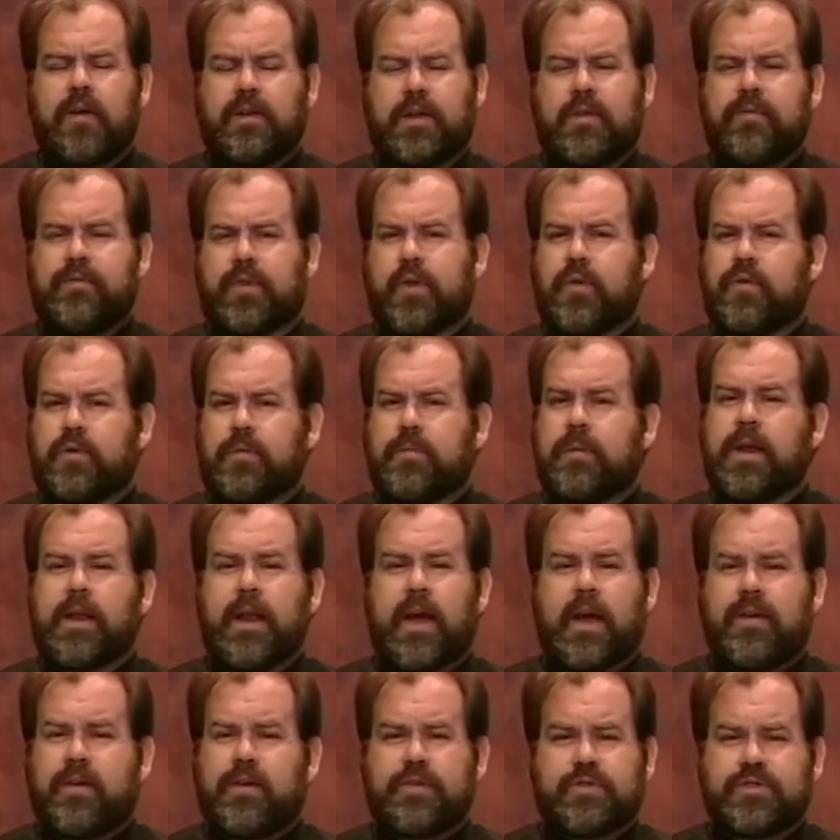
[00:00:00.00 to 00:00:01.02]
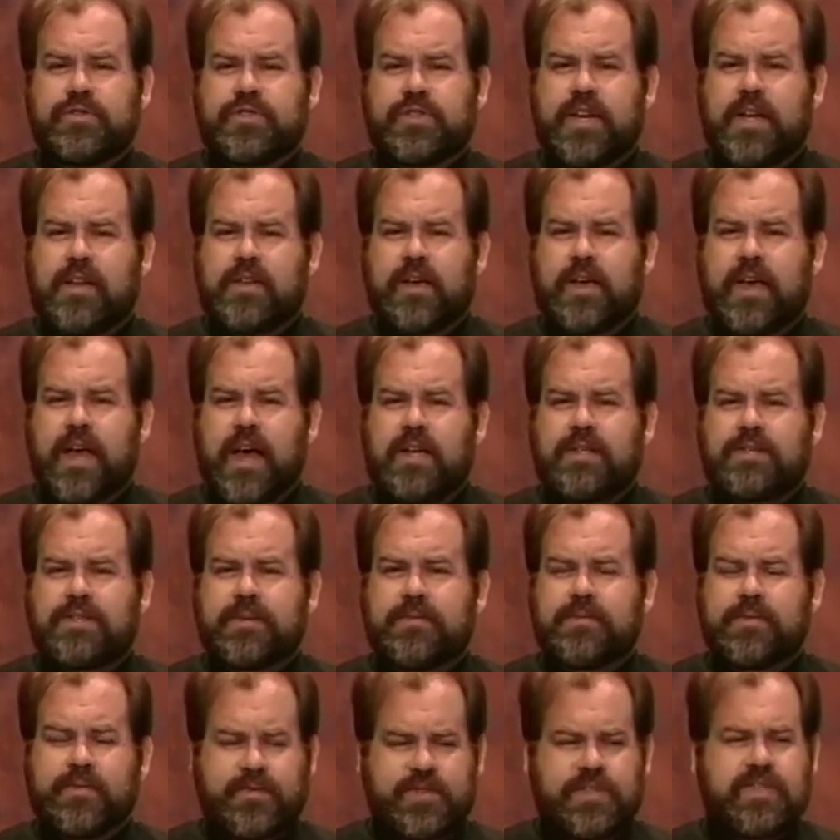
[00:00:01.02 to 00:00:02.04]
Uh, even though you may not understand the
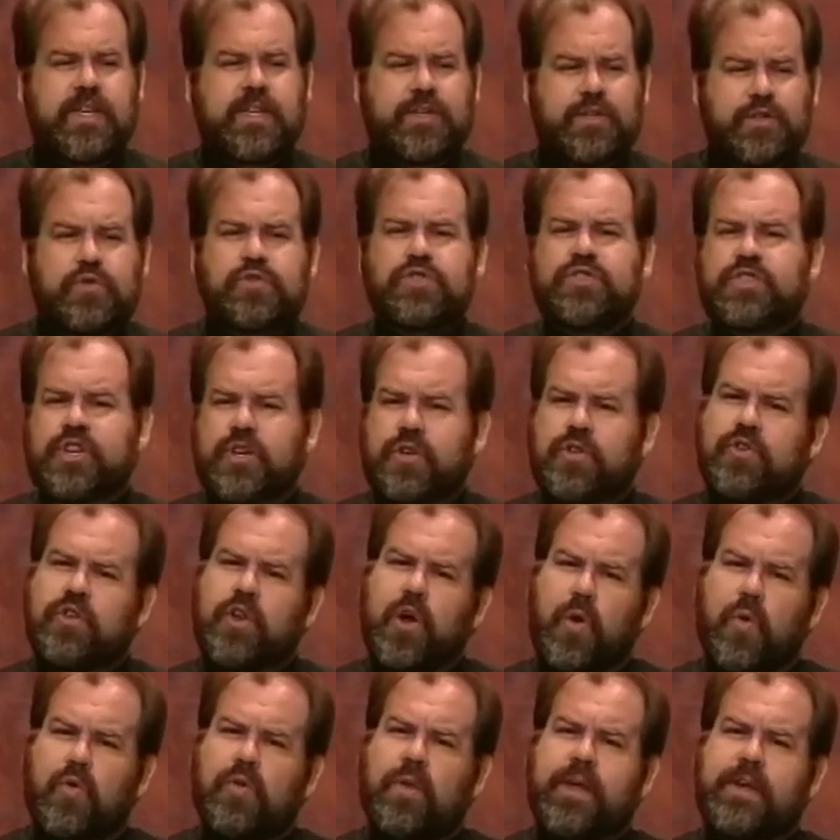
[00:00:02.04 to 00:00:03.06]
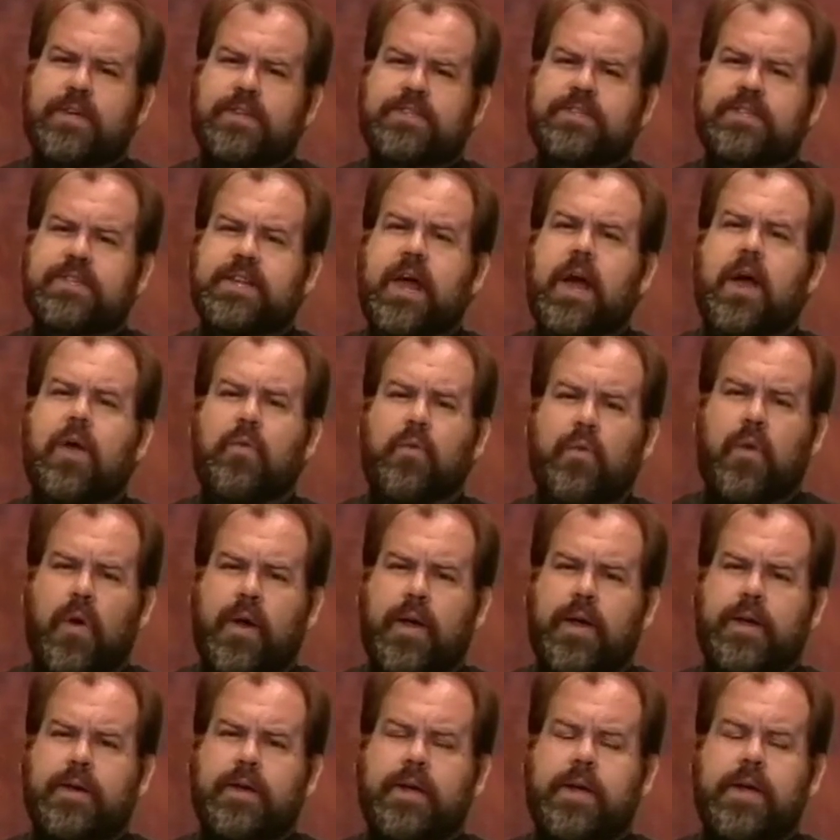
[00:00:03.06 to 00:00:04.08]
concept of sin, you still know that it's not
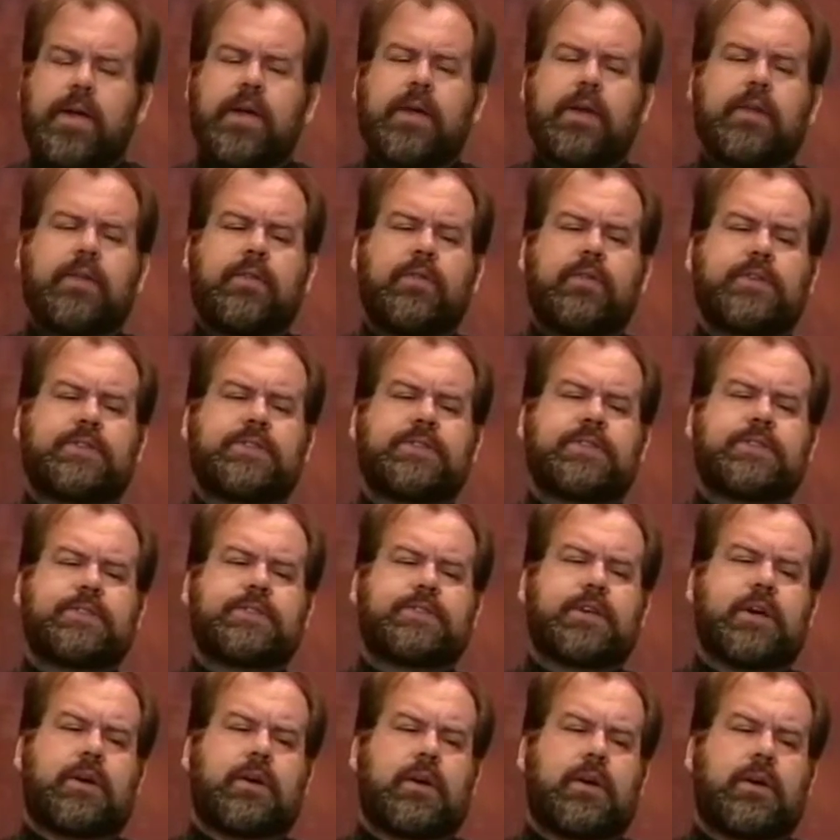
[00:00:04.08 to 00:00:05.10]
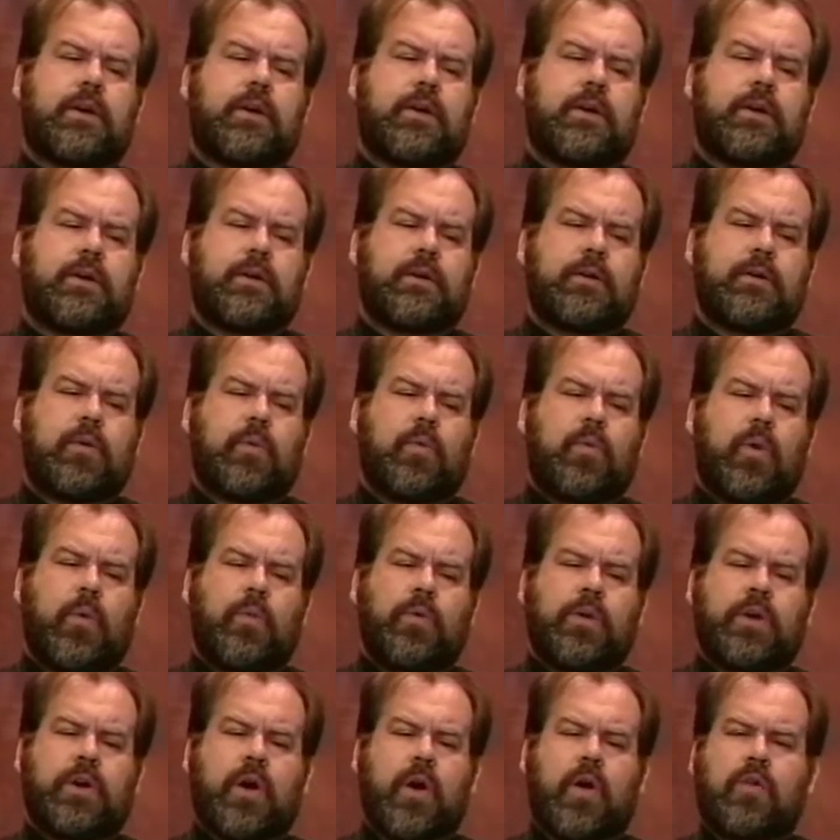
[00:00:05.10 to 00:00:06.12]
right. This is uh,
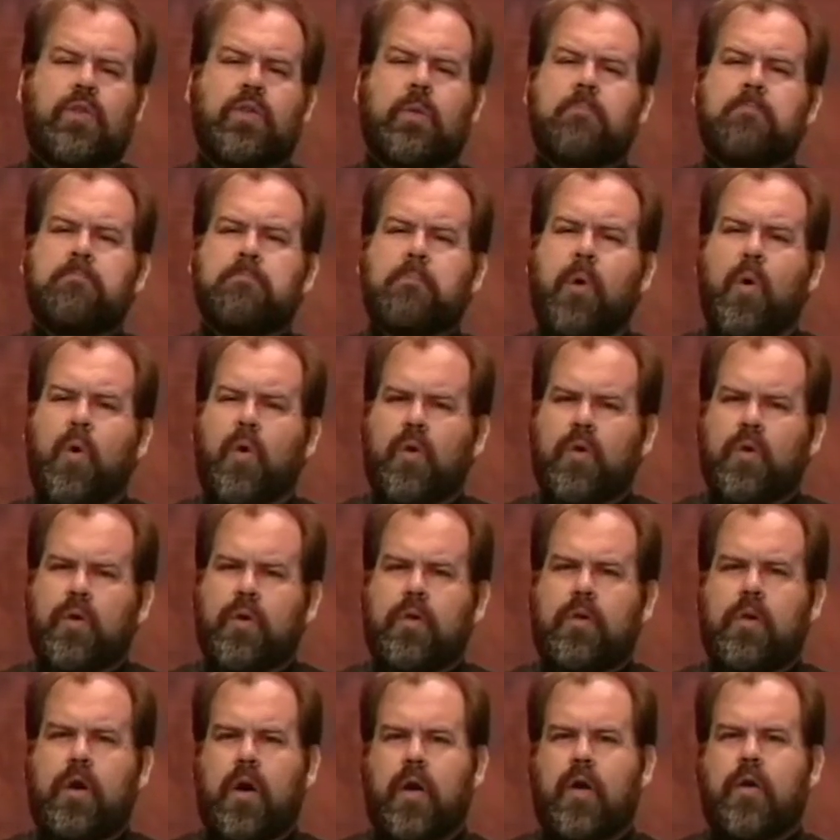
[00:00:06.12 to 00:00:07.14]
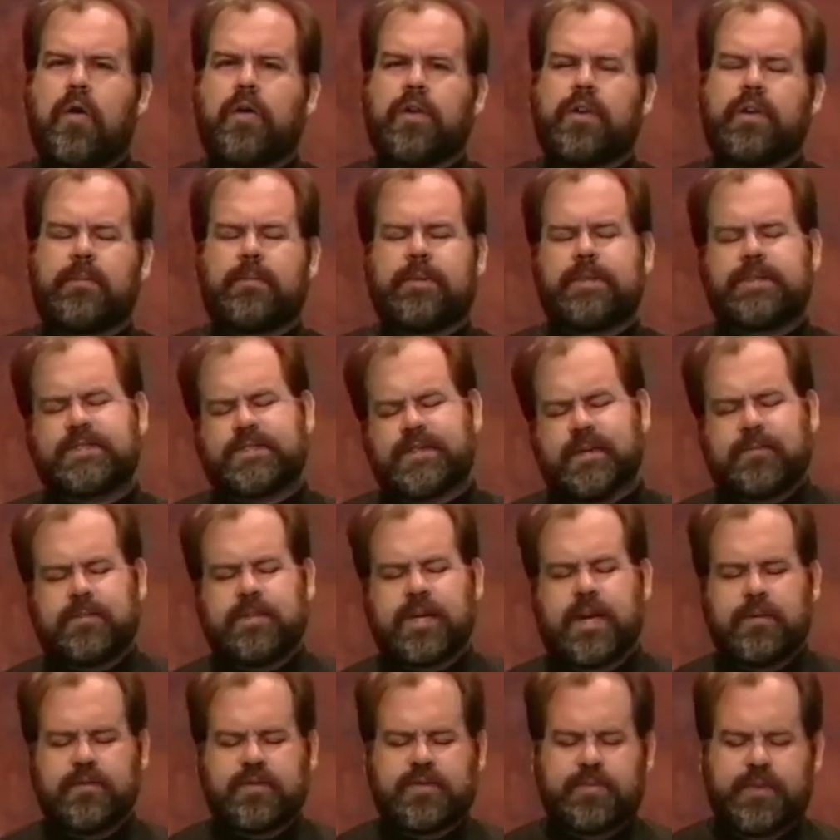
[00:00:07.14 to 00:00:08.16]
what we call the moral argument.
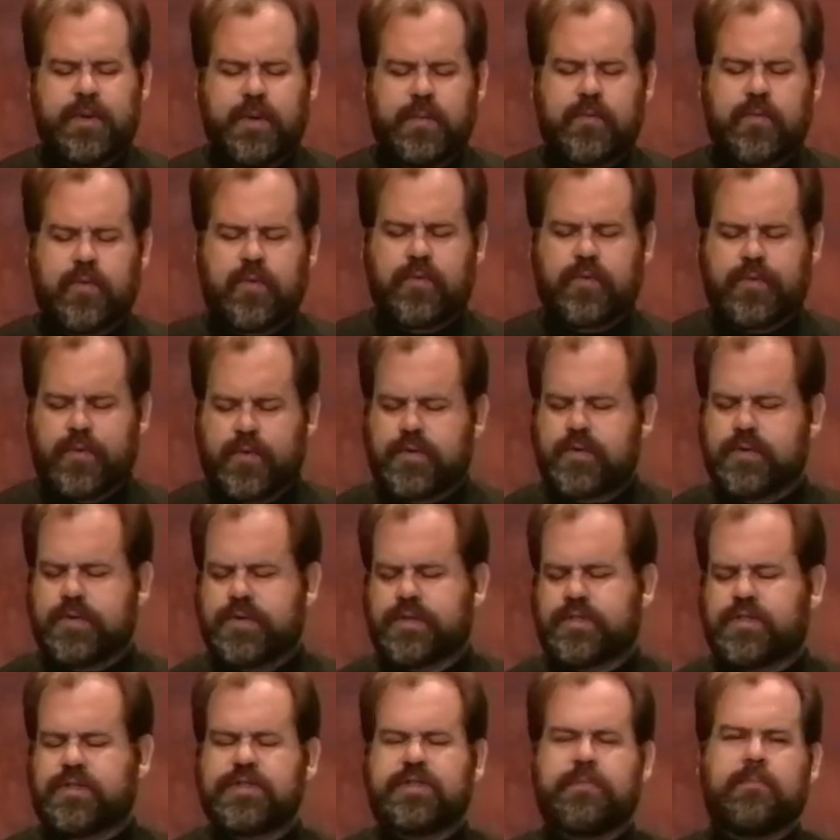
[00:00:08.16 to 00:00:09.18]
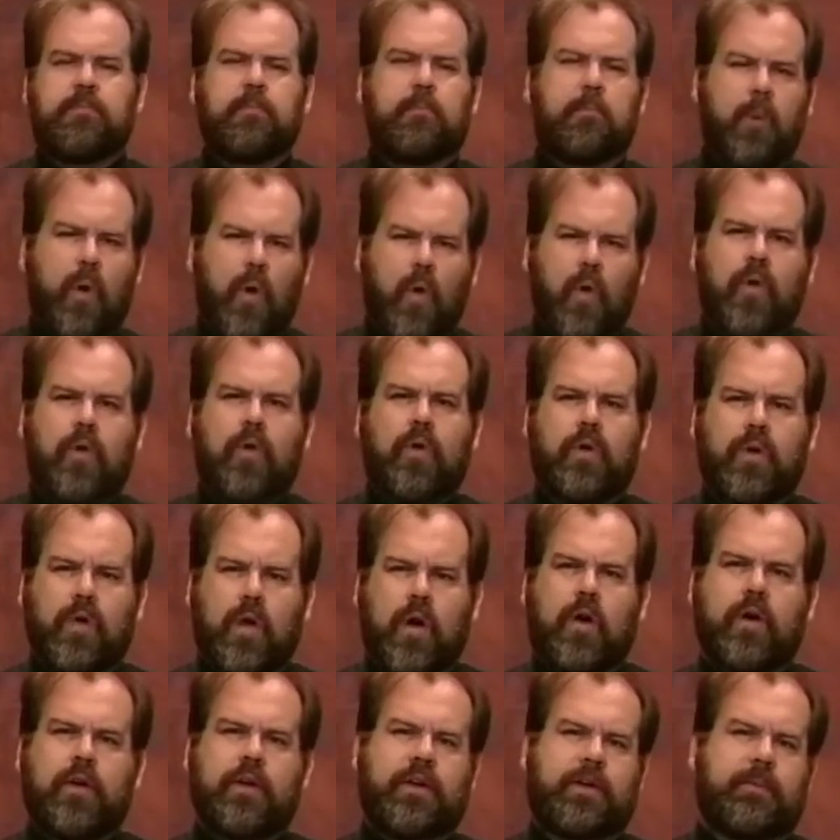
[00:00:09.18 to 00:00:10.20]
Sometimes people refer to this as a moral
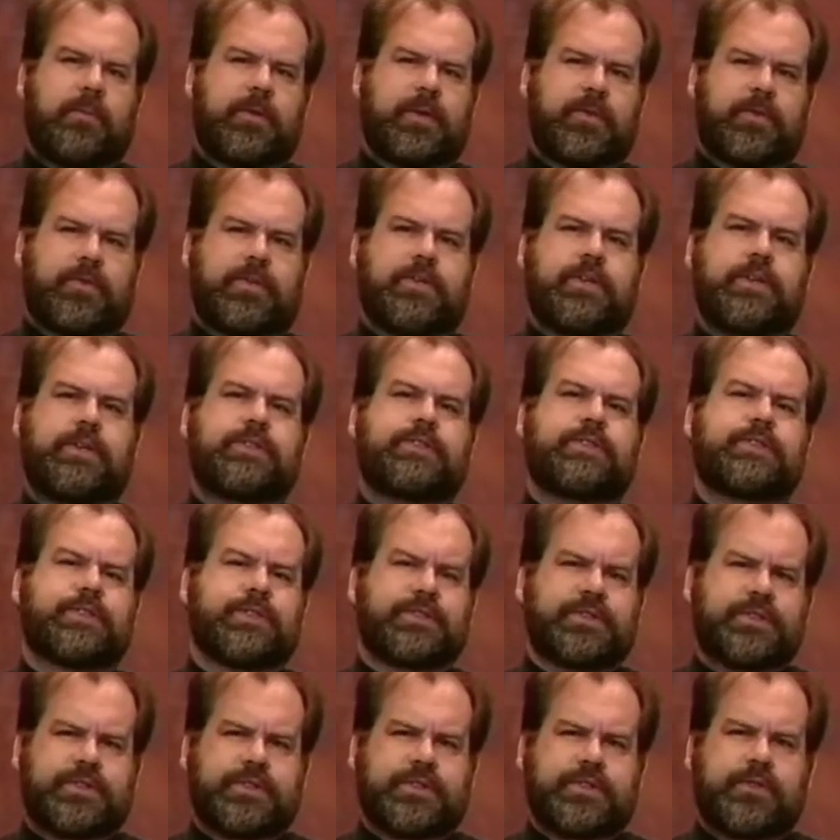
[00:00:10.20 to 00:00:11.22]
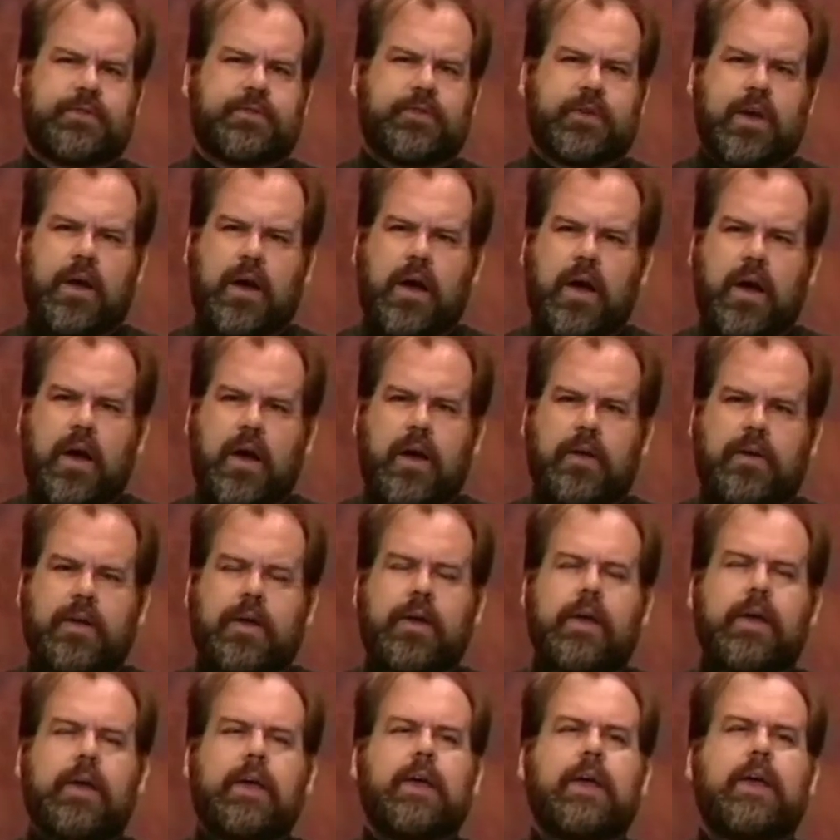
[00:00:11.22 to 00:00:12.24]
argument for the existence of God.
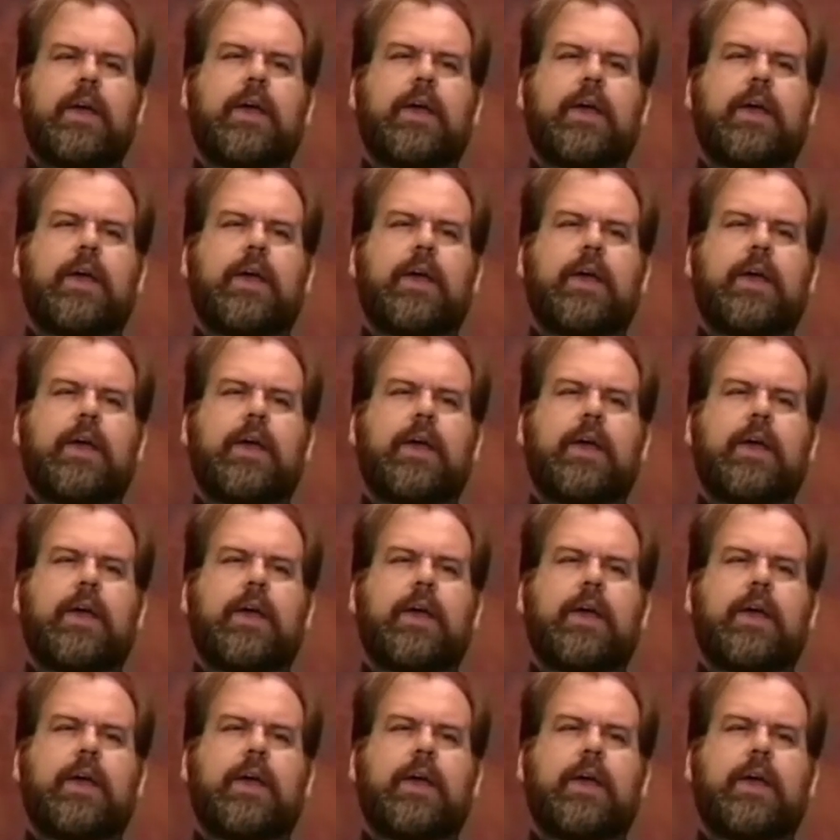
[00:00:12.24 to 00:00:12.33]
